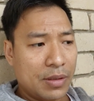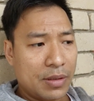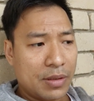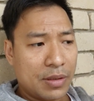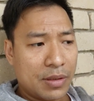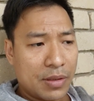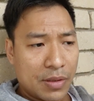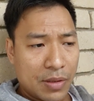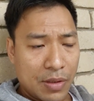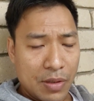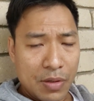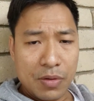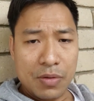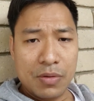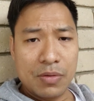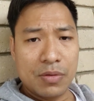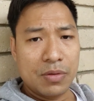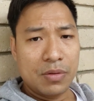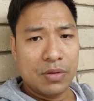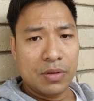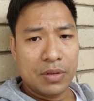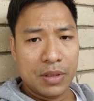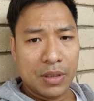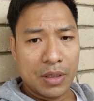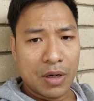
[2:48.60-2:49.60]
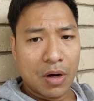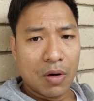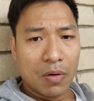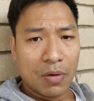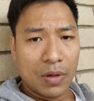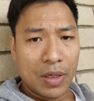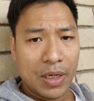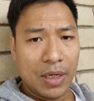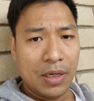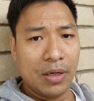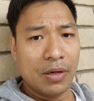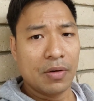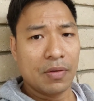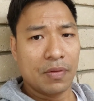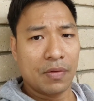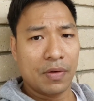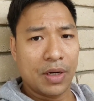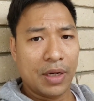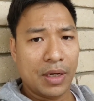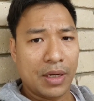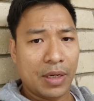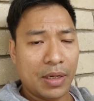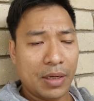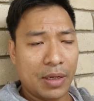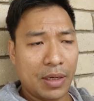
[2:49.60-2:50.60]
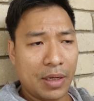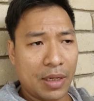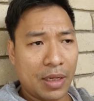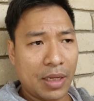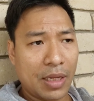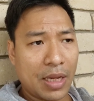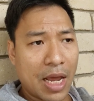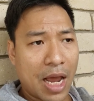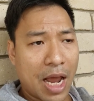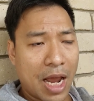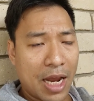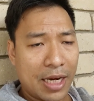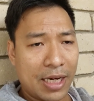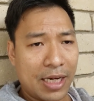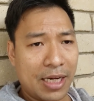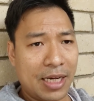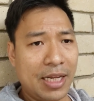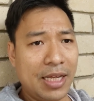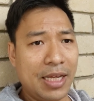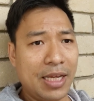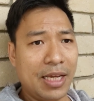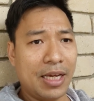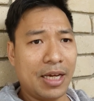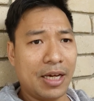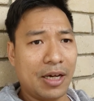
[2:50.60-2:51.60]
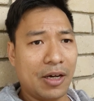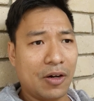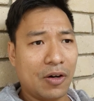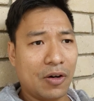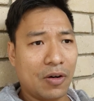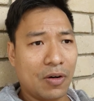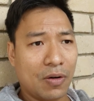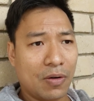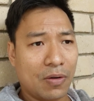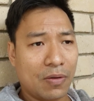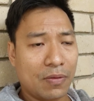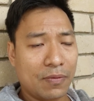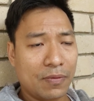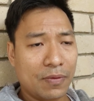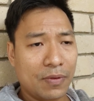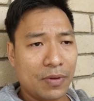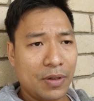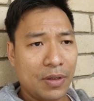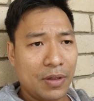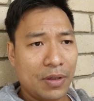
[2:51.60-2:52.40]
Still ordinary idea of